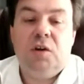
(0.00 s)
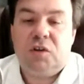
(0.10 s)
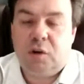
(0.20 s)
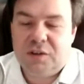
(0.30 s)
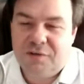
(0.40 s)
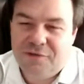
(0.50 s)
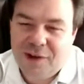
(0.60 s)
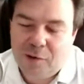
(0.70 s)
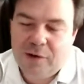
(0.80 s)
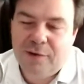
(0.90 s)
So it's a
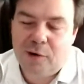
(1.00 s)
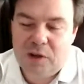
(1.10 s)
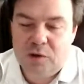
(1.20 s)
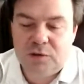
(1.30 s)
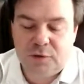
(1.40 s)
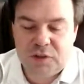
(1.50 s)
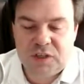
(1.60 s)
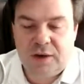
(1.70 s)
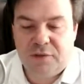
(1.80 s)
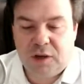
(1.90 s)
very, very useful
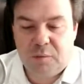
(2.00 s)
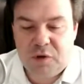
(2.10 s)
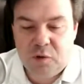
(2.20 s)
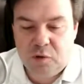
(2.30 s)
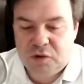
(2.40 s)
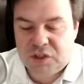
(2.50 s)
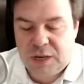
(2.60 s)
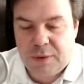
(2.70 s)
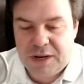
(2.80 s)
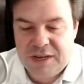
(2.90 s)
stuff. The computers,
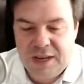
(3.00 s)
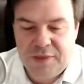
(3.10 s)
same idea.